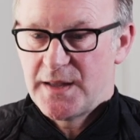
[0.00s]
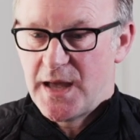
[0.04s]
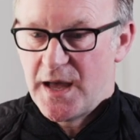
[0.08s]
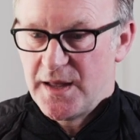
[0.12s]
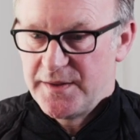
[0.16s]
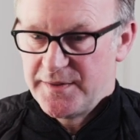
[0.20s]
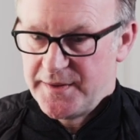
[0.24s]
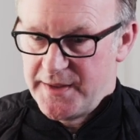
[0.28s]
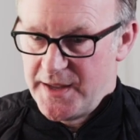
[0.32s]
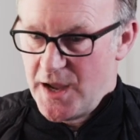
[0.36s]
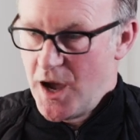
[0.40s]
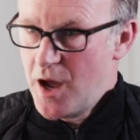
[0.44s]

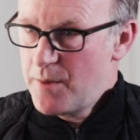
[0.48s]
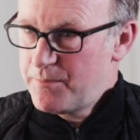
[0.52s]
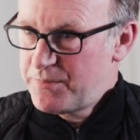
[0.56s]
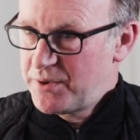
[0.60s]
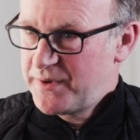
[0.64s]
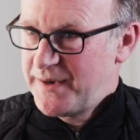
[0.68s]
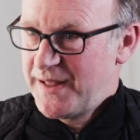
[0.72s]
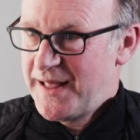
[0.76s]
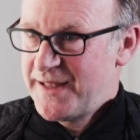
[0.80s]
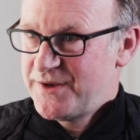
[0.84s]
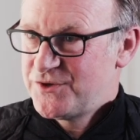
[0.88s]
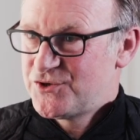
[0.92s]
at the
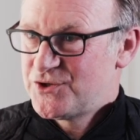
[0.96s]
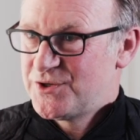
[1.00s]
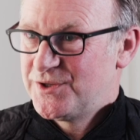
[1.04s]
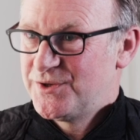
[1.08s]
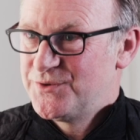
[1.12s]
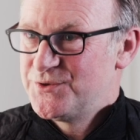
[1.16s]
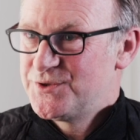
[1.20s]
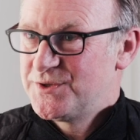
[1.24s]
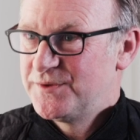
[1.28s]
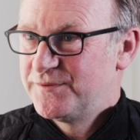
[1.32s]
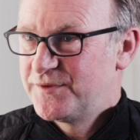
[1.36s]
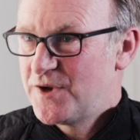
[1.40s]
upper
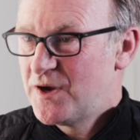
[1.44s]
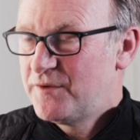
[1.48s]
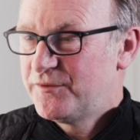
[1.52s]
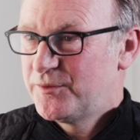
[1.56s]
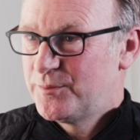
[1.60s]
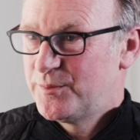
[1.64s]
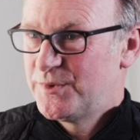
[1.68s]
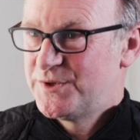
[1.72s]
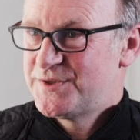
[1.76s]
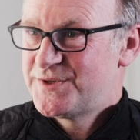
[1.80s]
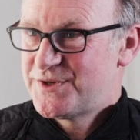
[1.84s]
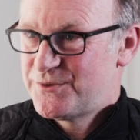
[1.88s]
echelons of
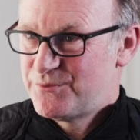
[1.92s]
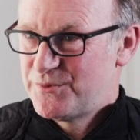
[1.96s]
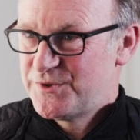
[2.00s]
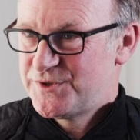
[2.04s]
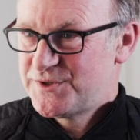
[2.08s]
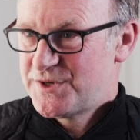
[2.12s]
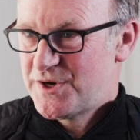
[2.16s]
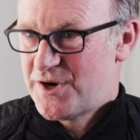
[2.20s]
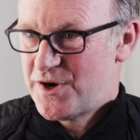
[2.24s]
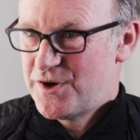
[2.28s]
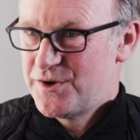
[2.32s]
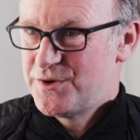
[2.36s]
government, a
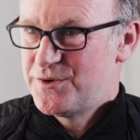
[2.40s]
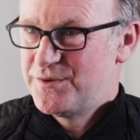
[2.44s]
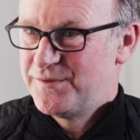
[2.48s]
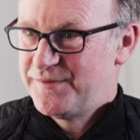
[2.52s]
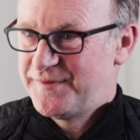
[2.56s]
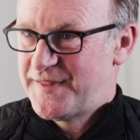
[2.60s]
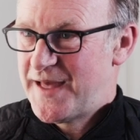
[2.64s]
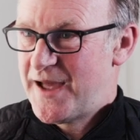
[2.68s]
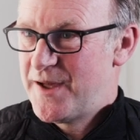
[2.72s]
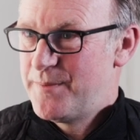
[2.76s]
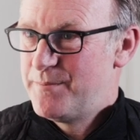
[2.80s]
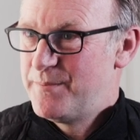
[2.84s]
return
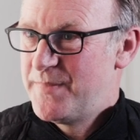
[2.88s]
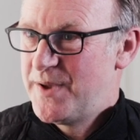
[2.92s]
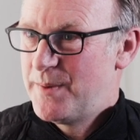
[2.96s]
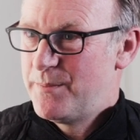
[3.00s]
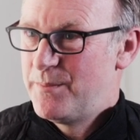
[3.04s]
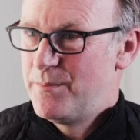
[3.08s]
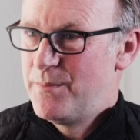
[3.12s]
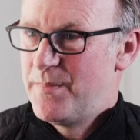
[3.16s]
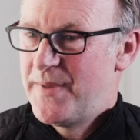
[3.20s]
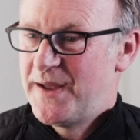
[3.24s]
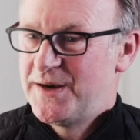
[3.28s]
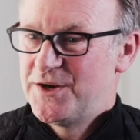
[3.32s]
of that
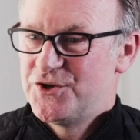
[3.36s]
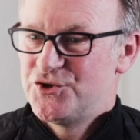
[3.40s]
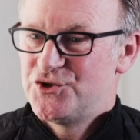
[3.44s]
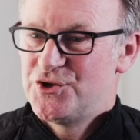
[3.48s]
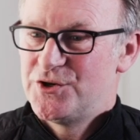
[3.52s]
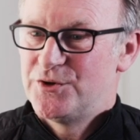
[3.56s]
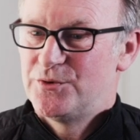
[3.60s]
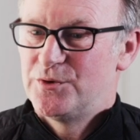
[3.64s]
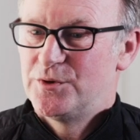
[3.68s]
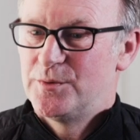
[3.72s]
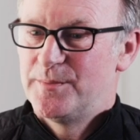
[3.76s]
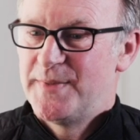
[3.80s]

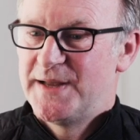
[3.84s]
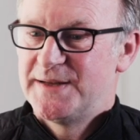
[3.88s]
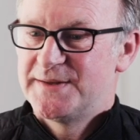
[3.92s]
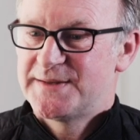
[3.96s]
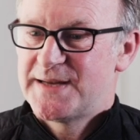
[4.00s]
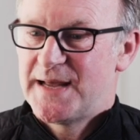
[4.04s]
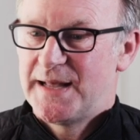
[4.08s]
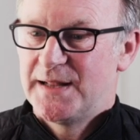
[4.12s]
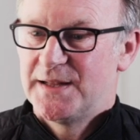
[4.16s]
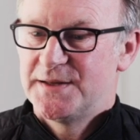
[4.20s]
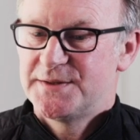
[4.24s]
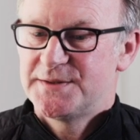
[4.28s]
managerial
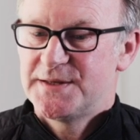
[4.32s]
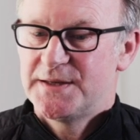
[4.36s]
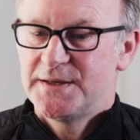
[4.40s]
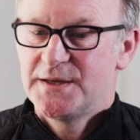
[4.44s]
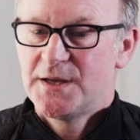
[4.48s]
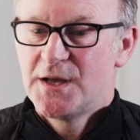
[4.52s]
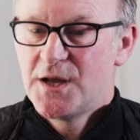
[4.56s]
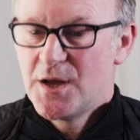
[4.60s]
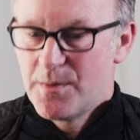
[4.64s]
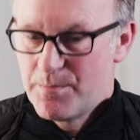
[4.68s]
mentality.